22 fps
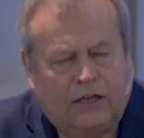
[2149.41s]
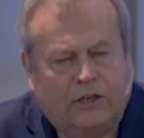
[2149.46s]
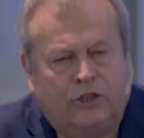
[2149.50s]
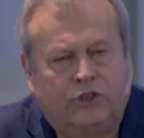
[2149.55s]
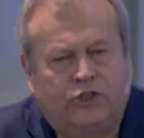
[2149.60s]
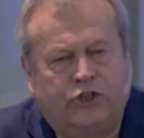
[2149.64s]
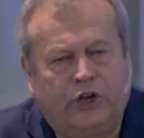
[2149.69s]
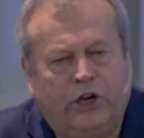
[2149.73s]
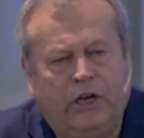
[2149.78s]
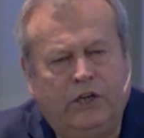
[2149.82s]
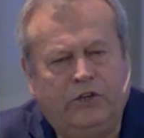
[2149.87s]

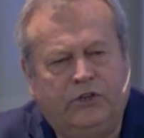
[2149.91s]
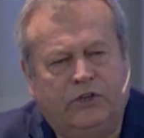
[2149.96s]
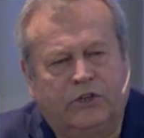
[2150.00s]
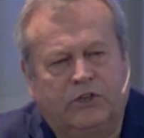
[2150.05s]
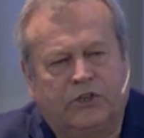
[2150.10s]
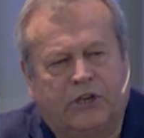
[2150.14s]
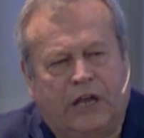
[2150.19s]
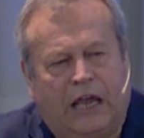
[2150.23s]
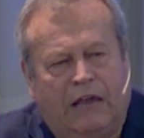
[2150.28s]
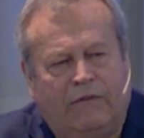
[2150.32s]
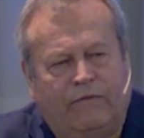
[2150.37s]

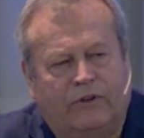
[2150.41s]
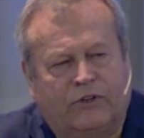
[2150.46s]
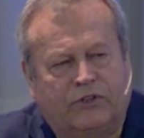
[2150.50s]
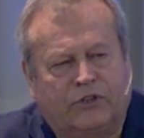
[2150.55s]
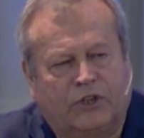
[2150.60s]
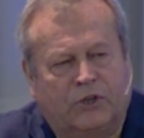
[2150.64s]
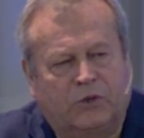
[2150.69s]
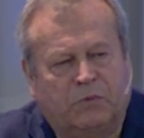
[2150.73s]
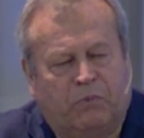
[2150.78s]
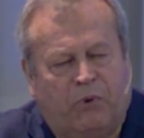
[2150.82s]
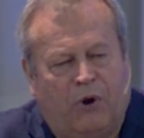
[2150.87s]
Jesus gave us
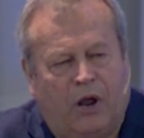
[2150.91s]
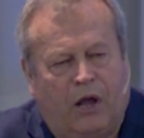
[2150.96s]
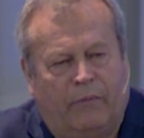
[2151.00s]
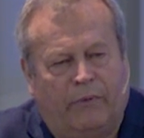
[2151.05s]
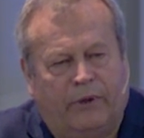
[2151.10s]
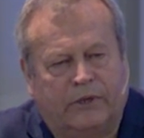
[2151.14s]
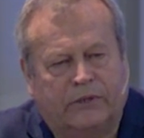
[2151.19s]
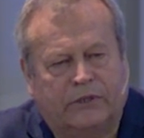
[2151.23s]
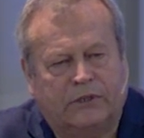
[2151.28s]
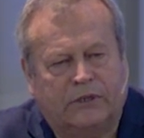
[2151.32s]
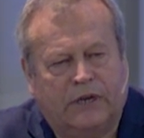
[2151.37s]
this
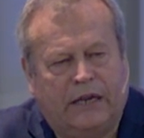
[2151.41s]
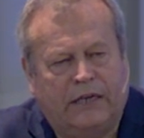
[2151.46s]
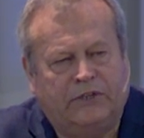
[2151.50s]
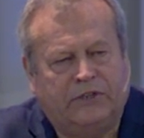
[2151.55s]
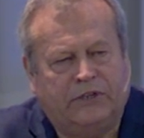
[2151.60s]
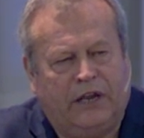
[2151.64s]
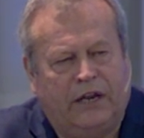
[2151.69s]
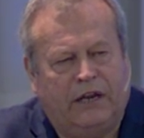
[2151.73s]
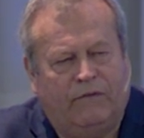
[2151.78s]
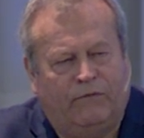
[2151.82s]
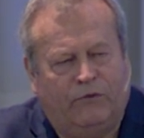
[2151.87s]
promise. He
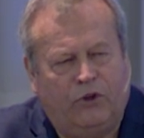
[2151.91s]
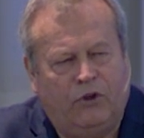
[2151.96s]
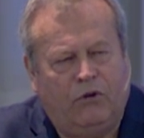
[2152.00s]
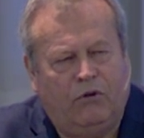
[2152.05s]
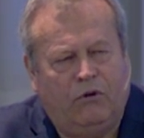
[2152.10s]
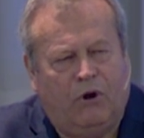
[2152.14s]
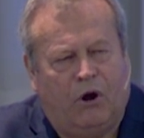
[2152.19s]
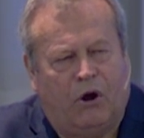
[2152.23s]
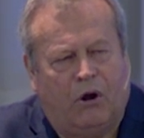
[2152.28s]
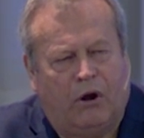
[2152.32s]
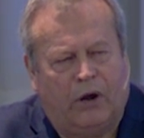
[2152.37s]
said, if
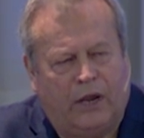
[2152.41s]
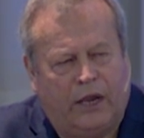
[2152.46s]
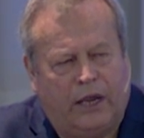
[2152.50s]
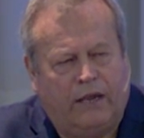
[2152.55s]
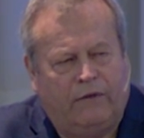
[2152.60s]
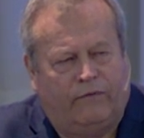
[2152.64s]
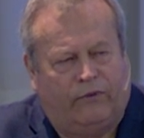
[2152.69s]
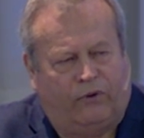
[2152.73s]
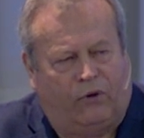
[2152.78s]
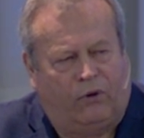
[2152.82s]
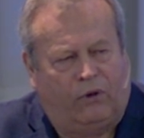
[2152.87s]
you are
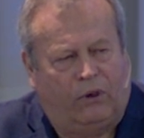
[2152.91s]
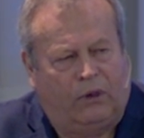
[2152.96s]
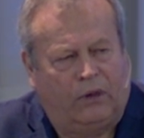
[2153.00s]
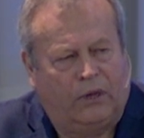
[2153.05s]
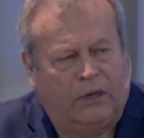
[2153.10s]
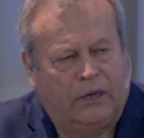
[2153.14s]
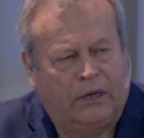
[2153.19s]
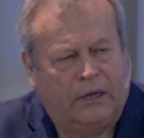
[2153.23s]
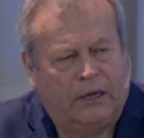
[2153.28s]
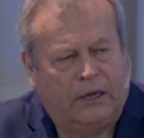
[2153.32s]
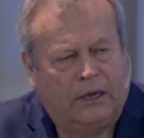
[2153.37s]
evil,
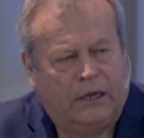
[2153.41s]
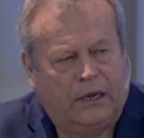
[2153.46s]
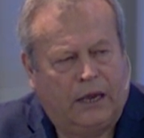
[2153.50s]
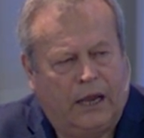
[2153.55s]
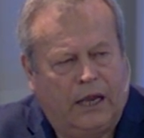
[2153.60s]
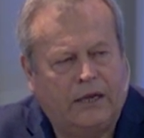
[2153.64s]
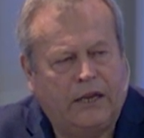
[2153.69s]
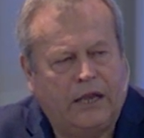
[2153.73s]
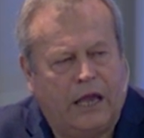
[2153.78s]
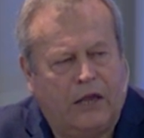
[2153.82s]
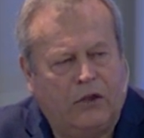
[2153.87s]

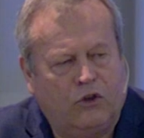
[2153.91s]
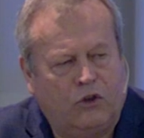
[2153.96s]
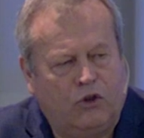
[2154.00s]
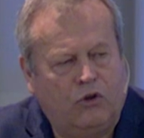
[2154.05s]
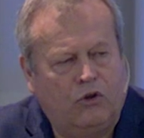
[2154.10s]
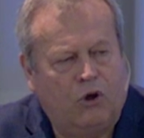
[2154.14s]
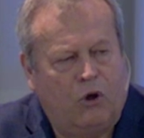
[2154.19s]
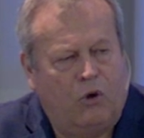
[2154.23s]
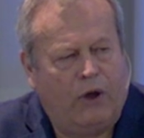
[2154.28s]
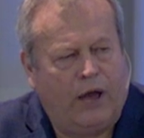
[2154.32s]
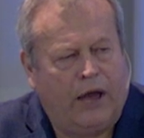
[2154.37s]
and yet you
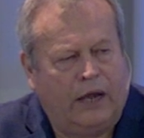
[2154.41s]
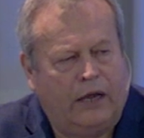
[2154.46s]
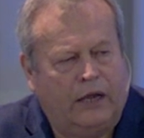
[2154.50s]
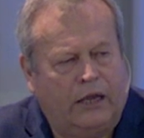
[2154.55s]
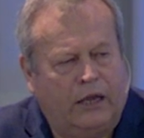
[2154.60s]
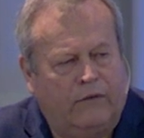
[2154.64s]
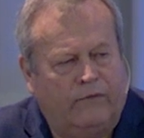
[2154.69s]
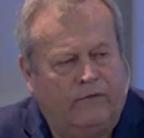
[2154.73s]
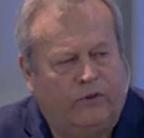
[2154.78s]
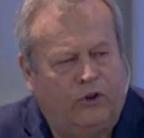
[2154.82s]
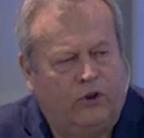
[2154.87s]
know how to
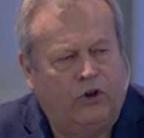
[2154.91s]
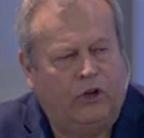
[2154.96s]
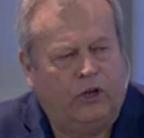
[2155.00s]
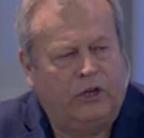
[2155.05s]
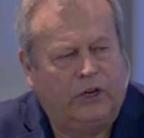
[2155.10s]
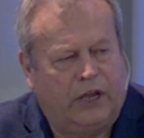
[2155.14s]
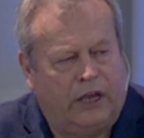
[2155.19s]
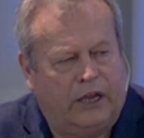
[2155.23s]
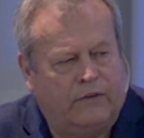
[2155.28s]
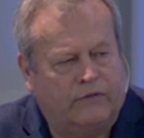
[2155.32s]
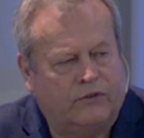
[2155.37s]
give good
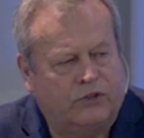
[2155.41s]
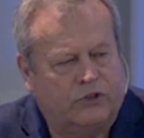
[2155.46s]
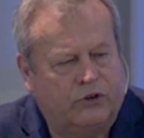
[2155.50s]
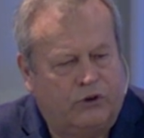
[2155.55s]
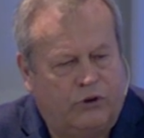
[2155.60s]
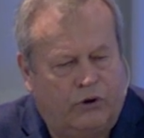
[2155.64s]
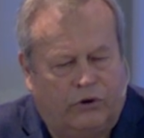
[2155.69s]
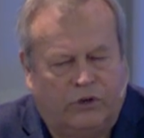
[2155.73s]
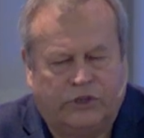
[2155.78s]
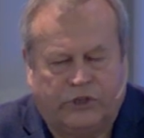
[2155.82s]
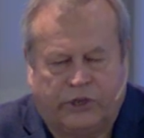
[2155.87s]
gifts to
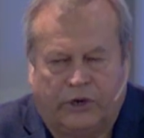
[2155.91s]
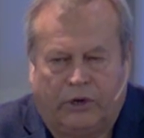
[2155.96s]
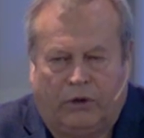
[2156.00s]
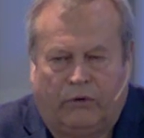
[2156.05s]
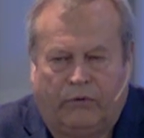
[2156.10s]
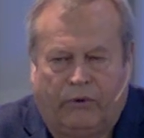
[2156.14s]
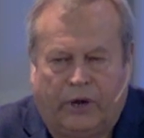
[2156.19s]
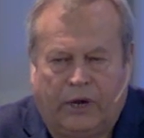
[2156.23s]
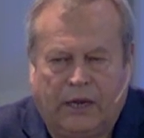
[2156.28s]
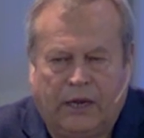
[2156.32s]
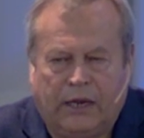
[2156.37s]
your
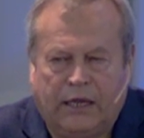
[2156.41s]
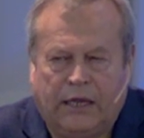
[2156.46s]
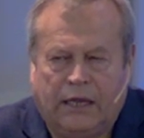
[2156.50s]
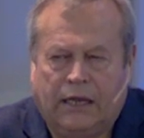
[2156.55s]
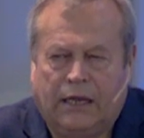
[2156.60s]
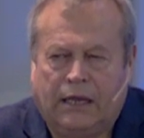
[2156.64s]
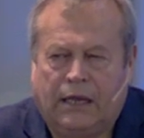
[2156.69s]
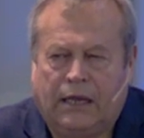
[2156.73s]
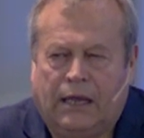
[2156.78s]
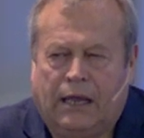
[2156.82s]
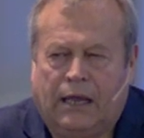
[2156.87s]
children,
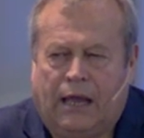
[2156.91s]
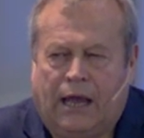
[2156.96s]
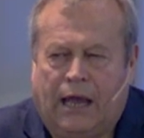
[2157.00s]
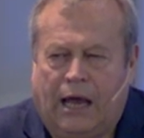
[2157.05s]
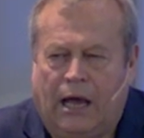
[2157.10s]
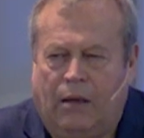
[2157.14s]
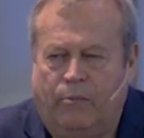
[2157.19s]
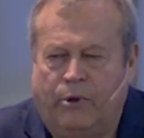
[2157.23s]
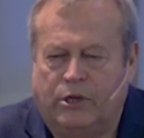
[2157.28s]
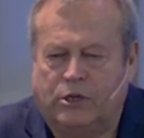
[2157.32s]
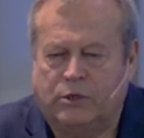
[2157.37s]

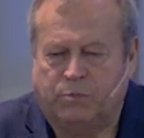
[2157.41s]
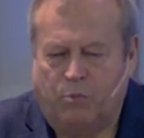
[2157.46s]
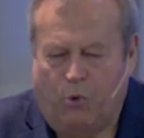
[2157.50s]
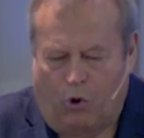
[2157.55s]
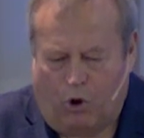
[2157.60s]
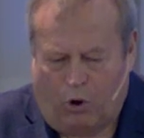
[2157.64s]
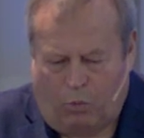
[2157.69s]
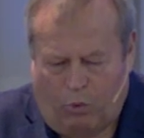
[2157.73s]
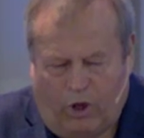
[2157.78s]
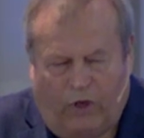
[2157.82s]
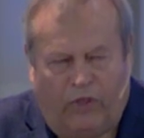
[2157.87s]
how much
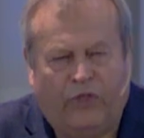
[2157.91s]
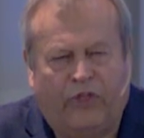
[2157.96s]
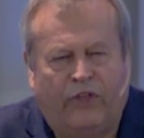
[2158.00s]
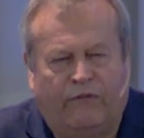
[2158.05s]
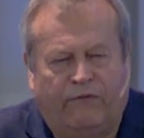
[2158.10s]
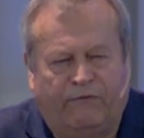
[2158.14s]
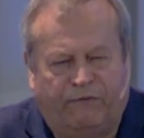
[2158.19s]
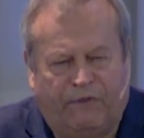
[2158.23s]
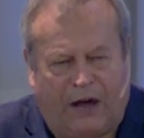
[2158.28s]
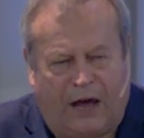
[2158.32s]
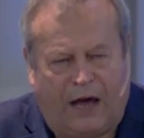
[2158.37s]
more will the
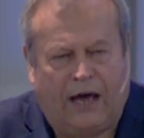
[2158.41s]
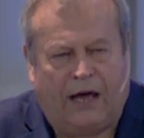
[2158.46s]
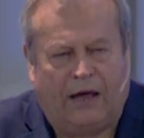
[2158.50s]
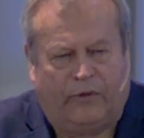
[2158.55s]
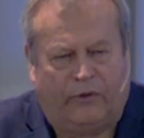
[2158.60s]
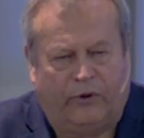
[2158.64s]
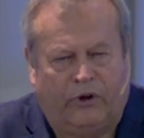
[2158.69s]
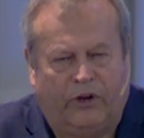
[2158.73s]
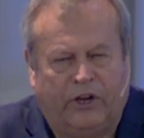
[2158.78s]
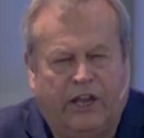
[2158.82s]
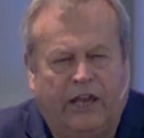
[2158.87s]

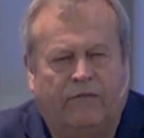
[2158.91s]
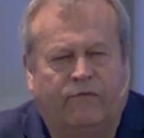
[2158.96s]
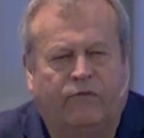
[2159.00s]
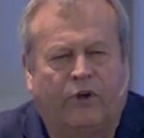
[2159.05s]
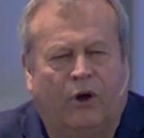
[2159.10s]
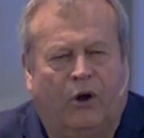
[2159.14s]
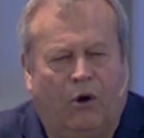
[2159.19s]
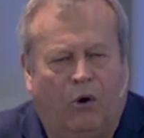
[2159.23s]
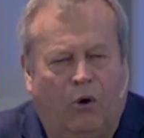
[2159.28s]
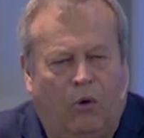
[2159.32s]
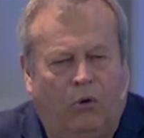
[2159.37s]
Father give the
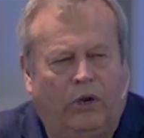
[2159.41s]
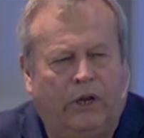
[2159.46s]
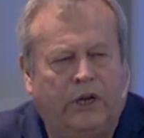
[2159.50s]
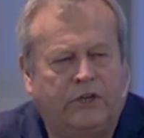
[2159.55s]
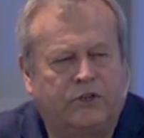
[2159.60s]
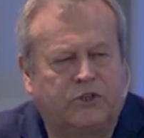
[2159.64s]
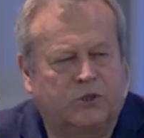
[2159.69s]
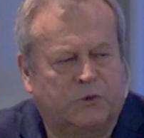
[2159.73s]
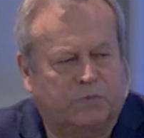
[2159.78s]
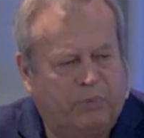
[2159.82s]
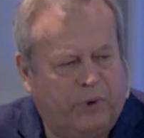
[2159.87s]
Holy
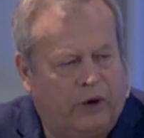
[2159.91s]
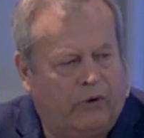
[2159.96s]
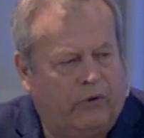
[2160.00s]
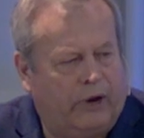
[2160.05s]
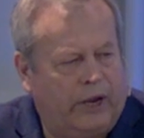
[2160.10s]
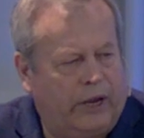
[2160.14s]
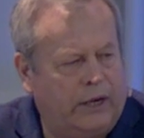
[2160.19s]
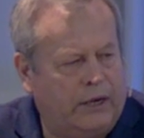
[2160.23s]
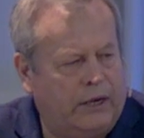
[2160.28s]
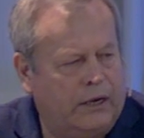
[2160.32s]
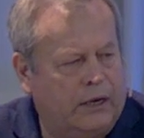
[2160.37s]

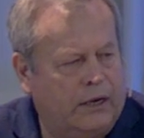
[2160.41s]
Spirit